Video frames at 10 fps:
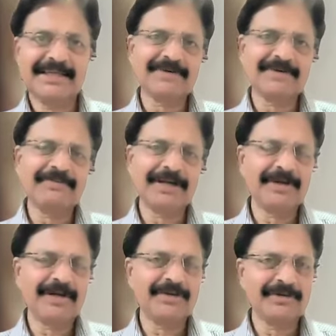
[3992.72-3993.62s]
That is why
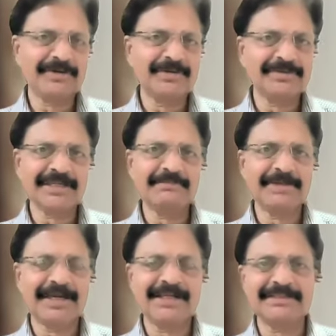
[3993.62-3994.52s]
when you're using
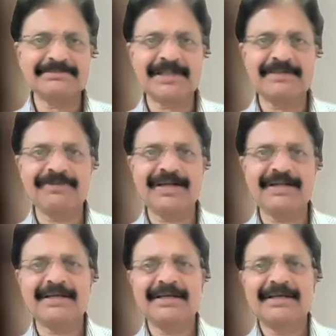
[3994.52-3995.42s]
magnesium
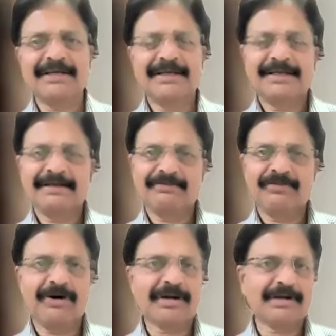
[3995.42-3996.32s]
sulfate
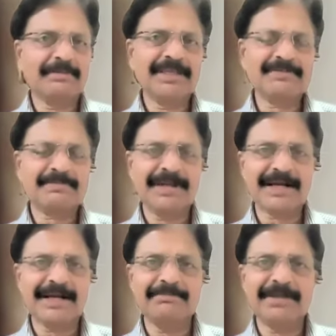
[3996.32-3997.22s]
for these
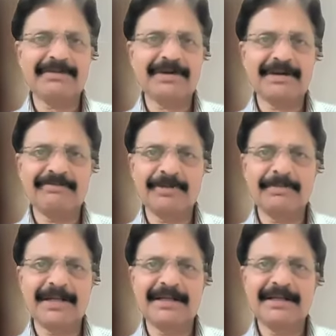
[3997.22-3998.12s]
preeclamptic
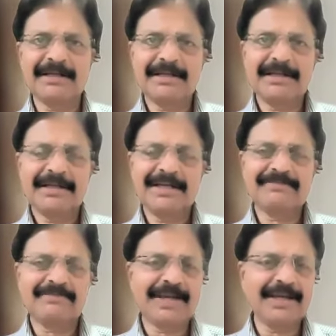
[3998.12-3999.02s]
women, it
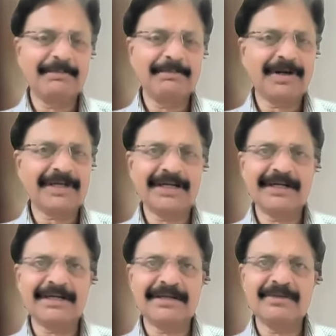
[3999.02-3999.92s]
is very
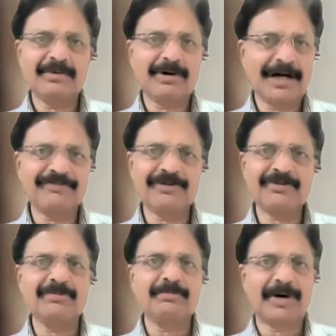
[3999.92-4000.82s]
important. You have
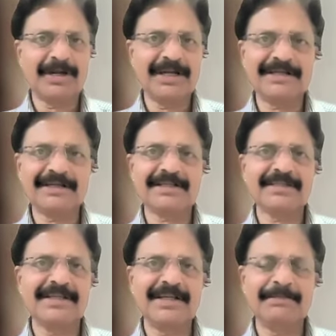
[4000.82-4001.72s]
to monitor
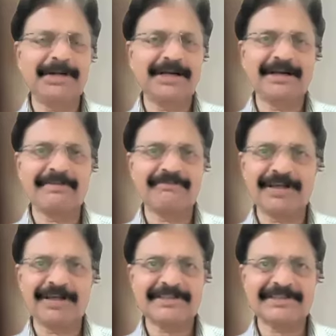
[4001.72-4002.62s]
the deep tendon
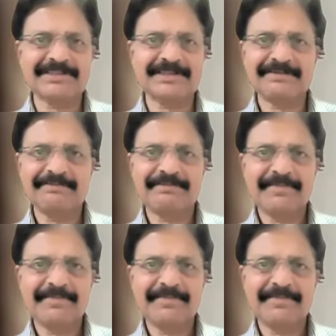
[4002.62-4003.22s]
reflexes.